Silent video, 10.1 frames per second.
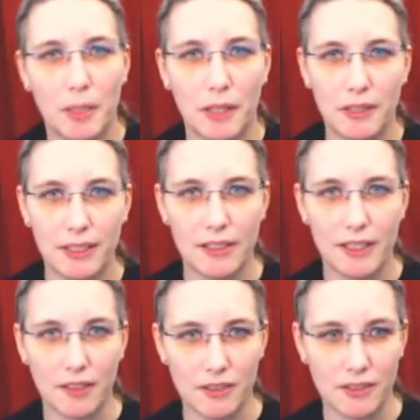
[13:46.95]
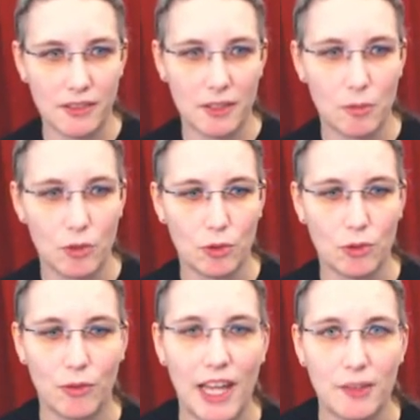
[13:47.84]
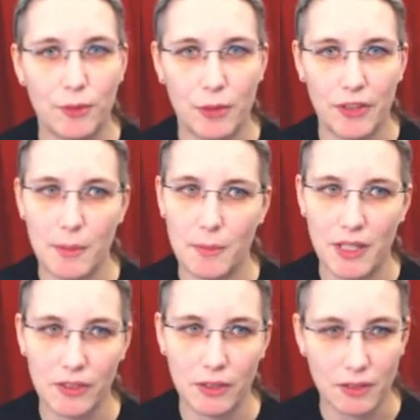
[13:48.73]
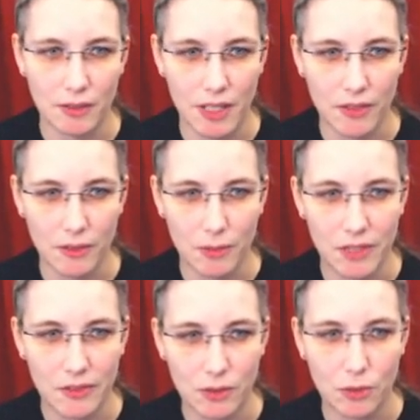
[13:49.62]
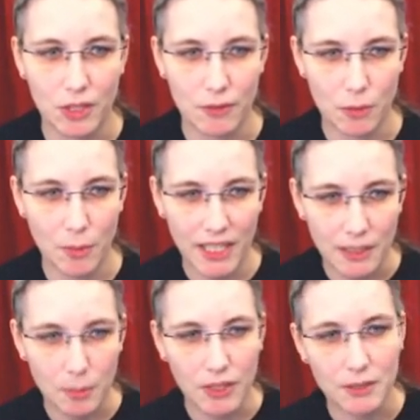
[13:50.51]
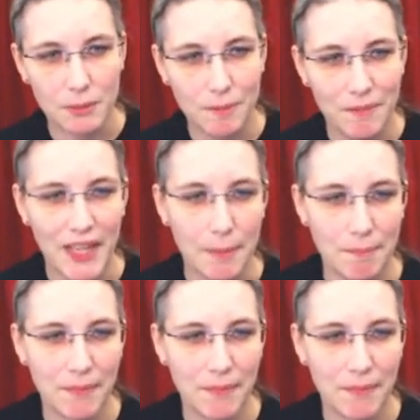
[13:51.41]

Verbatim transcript: Apparently, doesn't seem to suffice for them as a as a reason to give you money. But yeah.